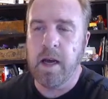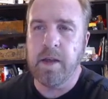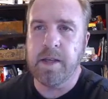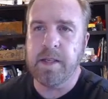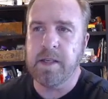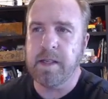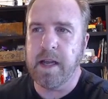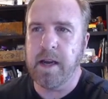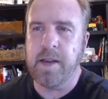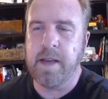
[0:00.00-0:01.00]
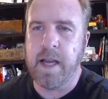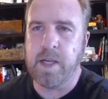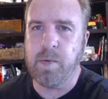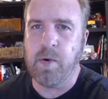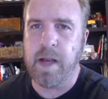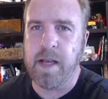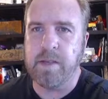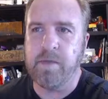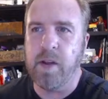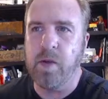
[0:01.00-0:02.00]
this is kind of the dashboard. It has
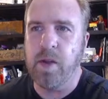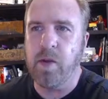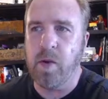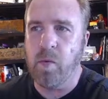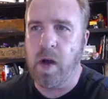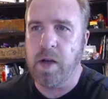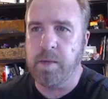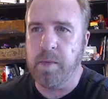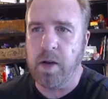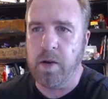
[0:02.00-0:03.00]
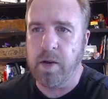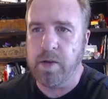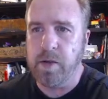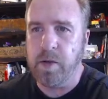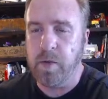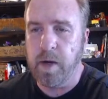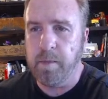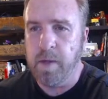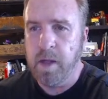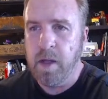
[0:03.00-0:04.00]
a video that you can watch. I'm not going to,
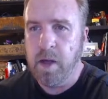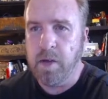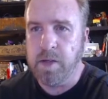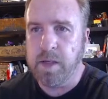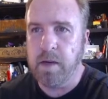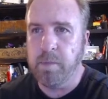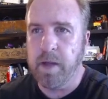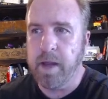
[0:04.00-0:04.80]
I'll just kind of play